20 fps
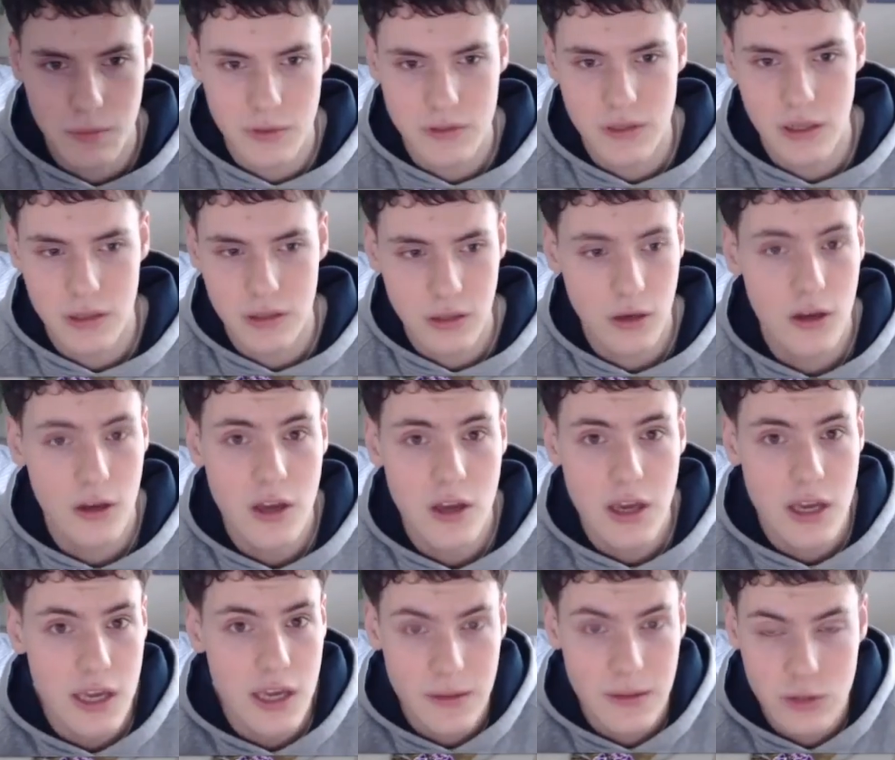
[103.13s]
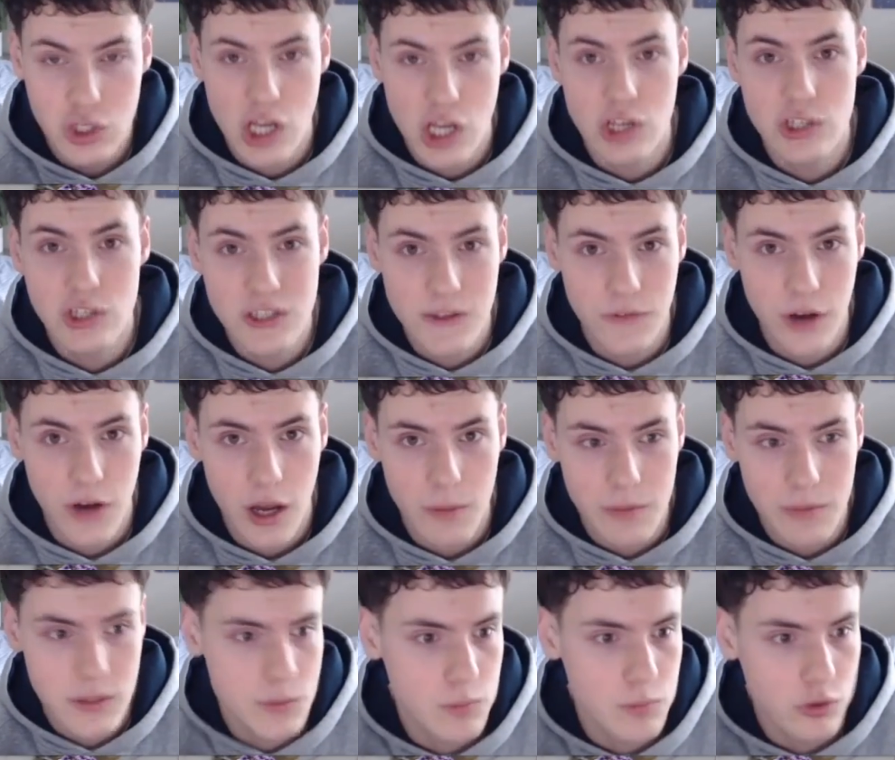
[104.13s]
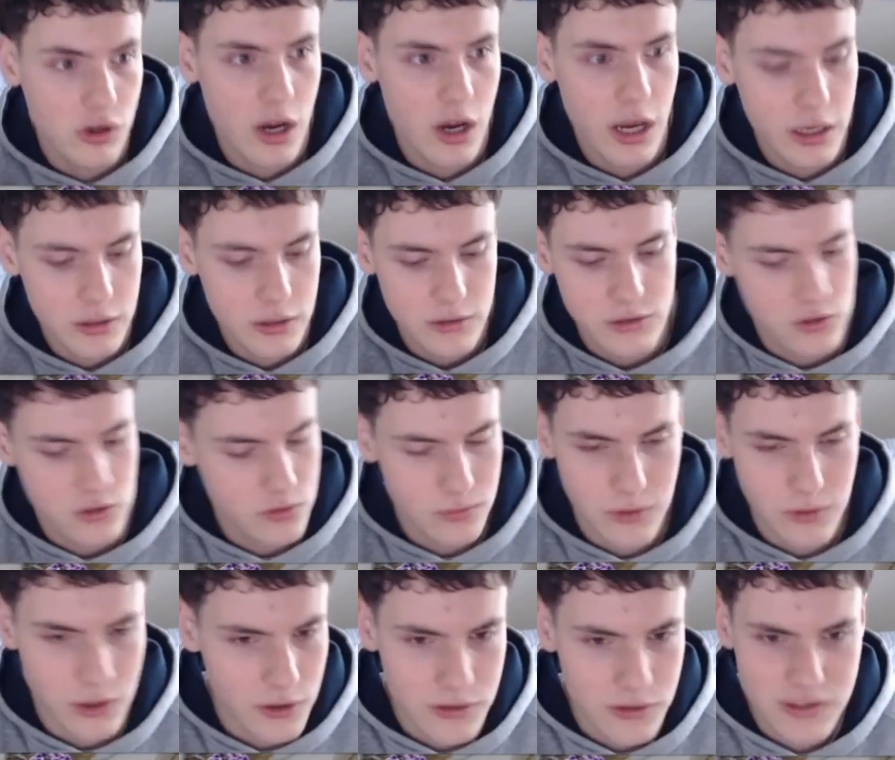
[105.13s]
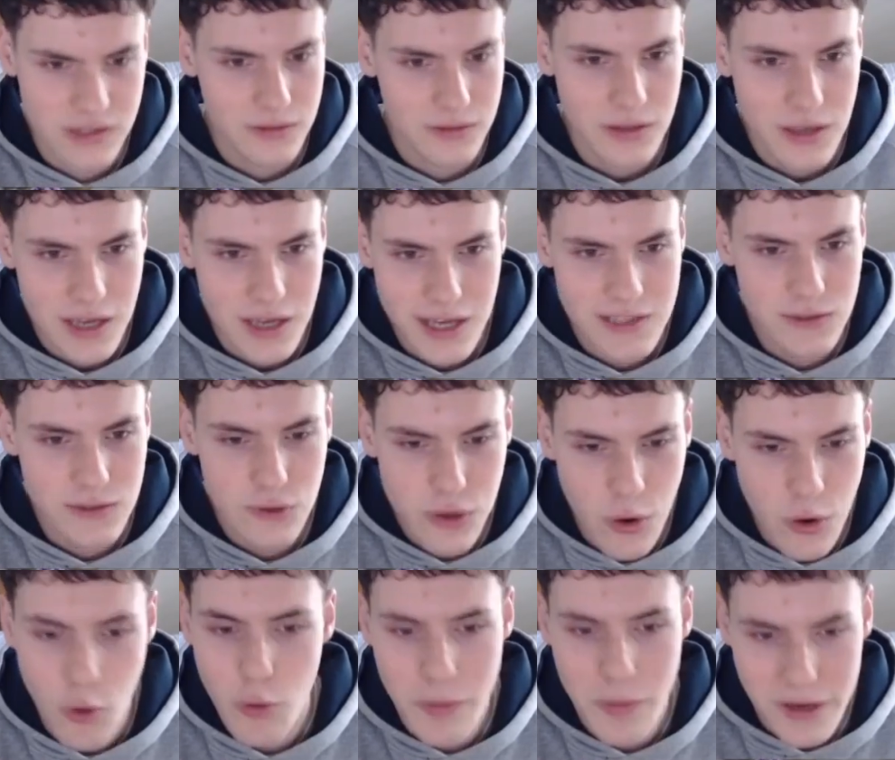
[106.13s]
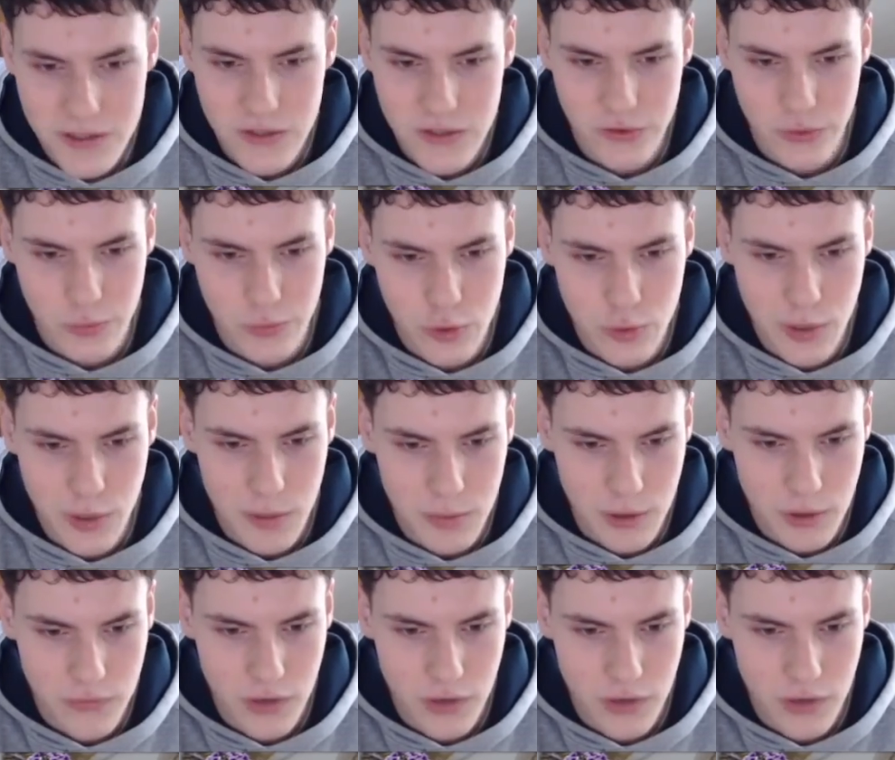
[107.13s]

Dahlia, changes the vibe. It's bright. It's you know, it's it's literally all based on the wallpaper.